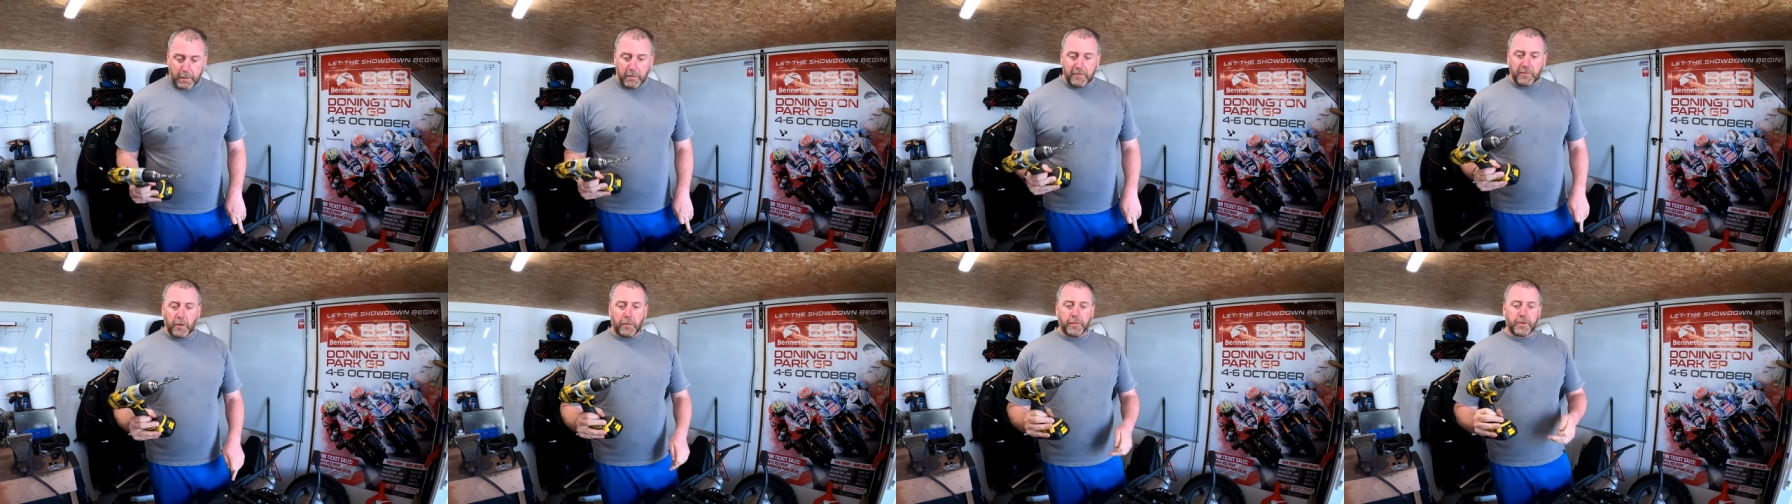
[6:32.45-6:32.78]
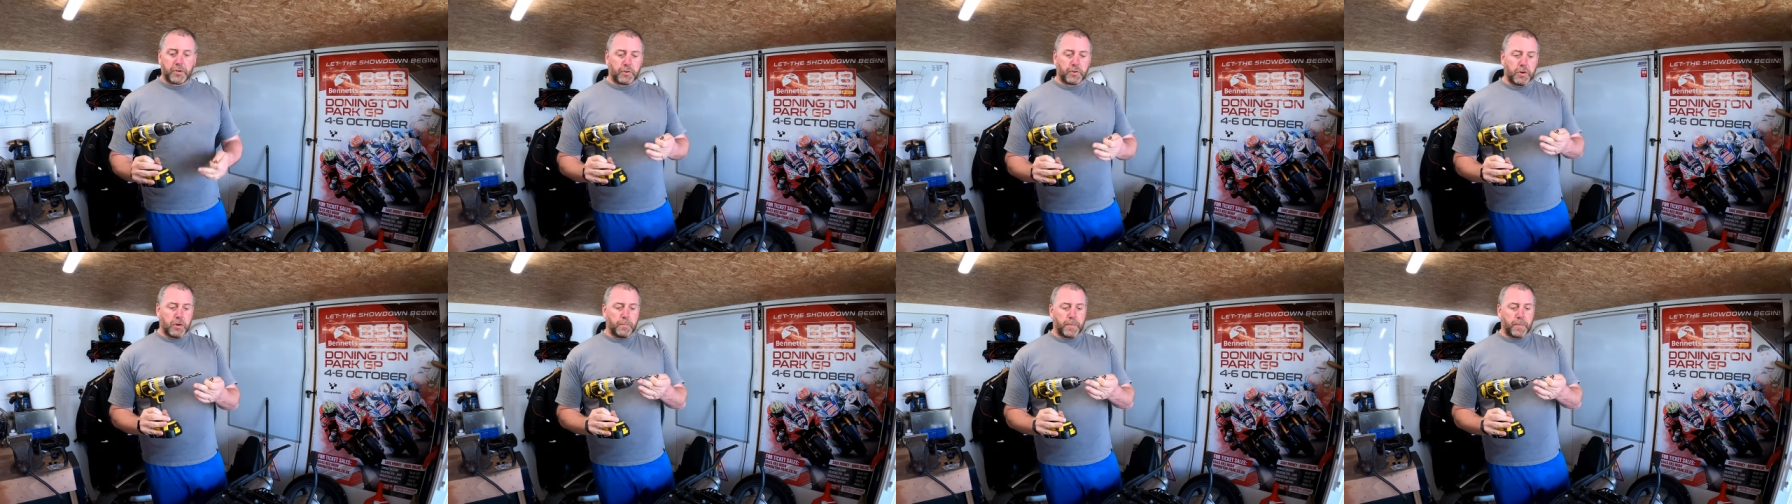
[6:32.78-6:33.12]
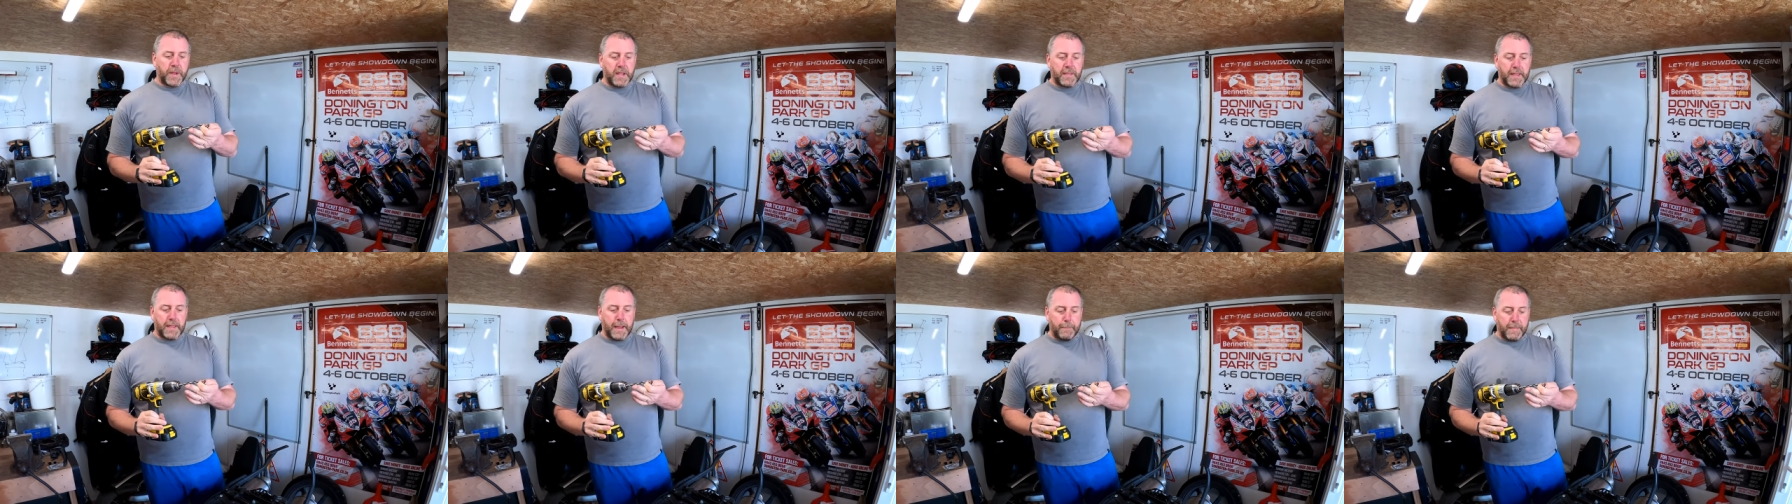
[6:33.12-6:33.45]
Now I've got the drill
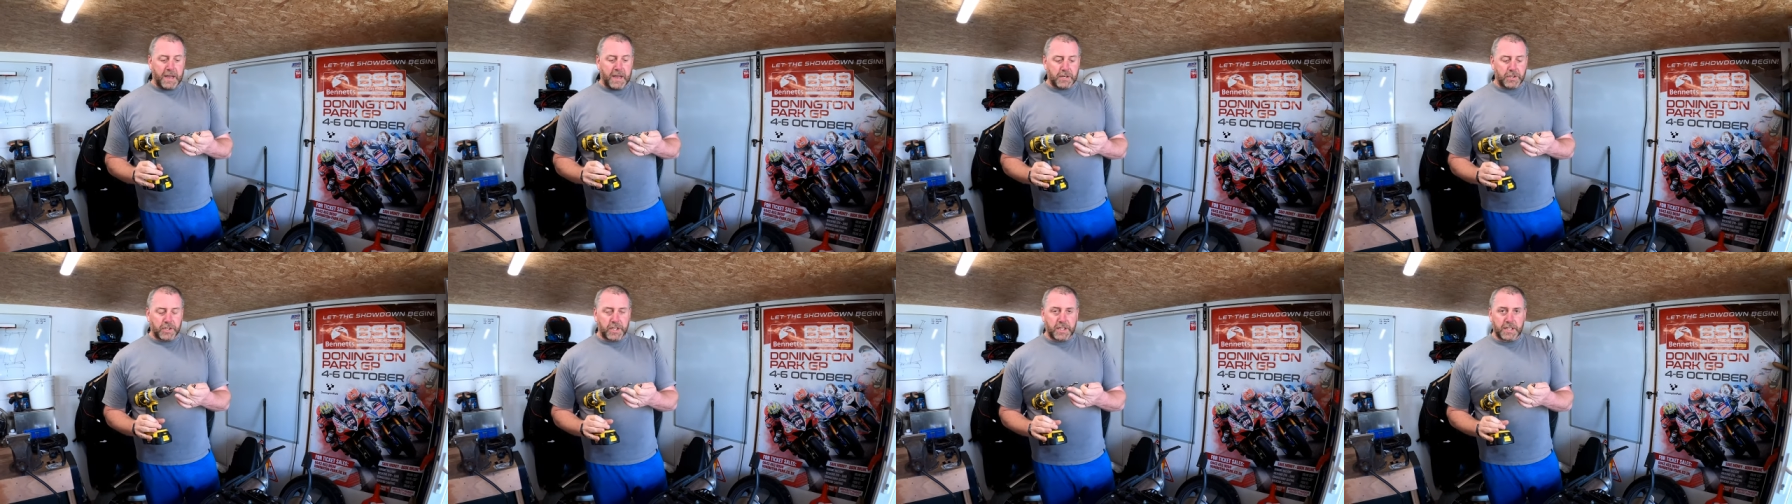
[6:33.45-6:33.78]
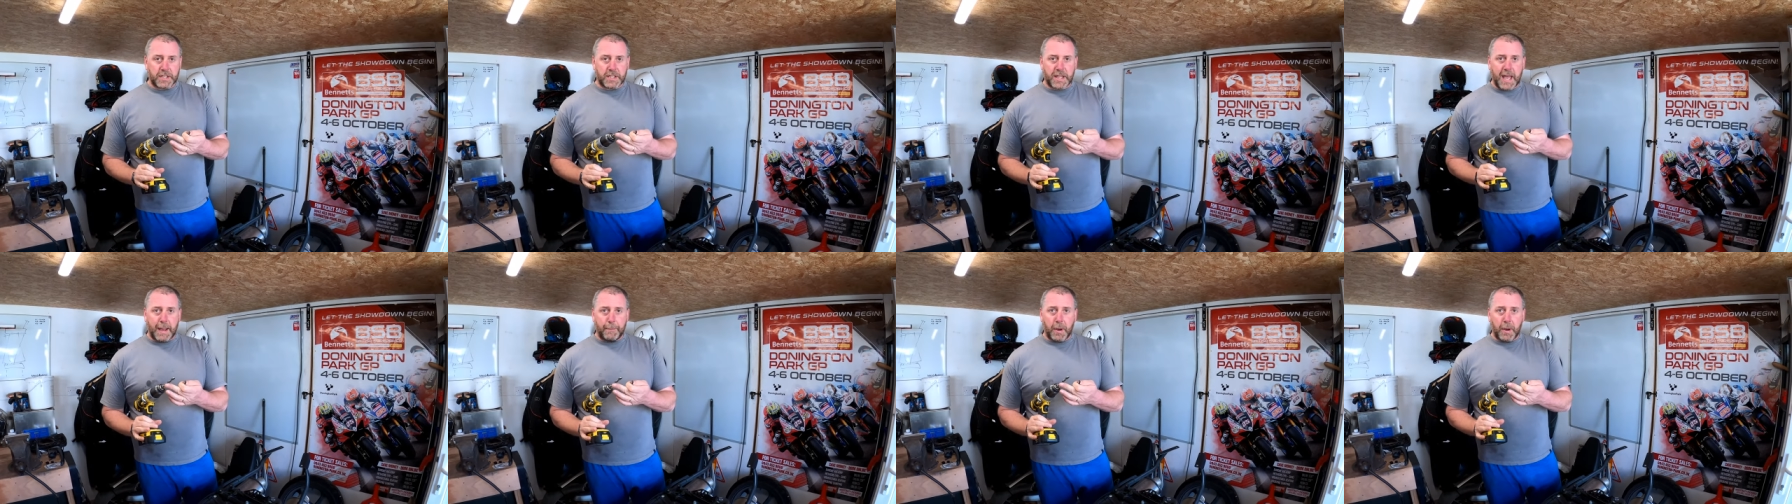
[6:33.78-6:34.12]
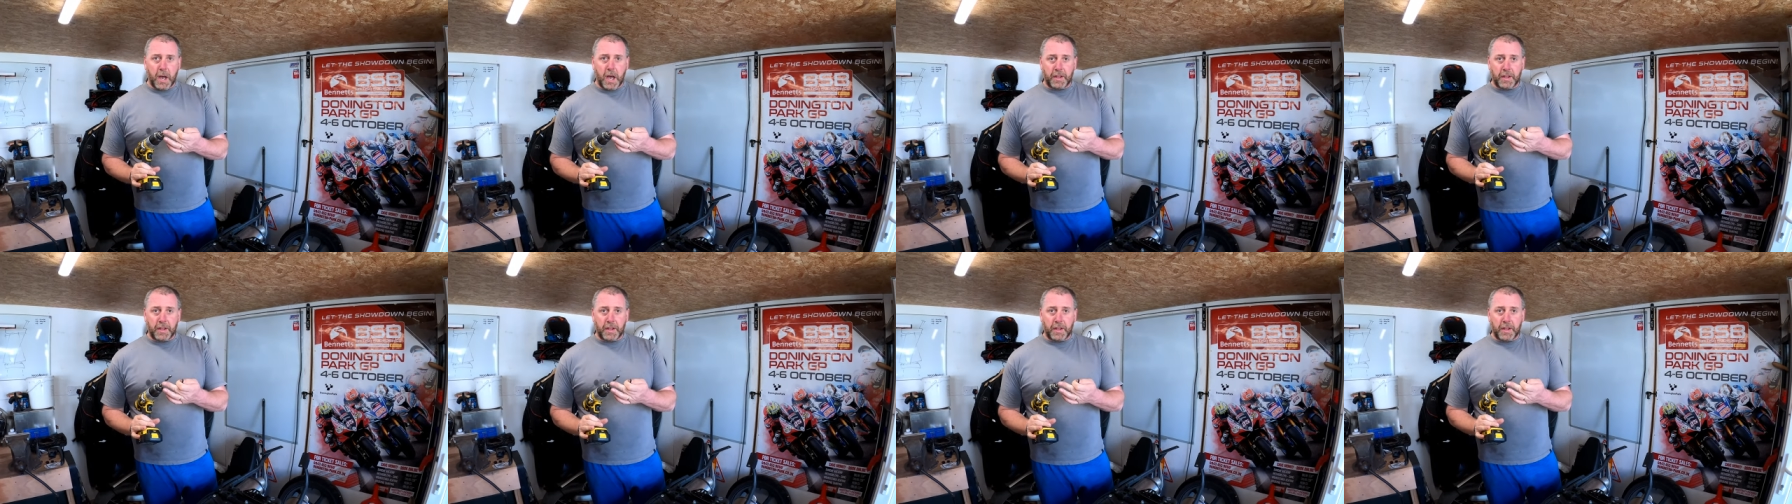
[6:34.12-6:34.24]
bit that matches that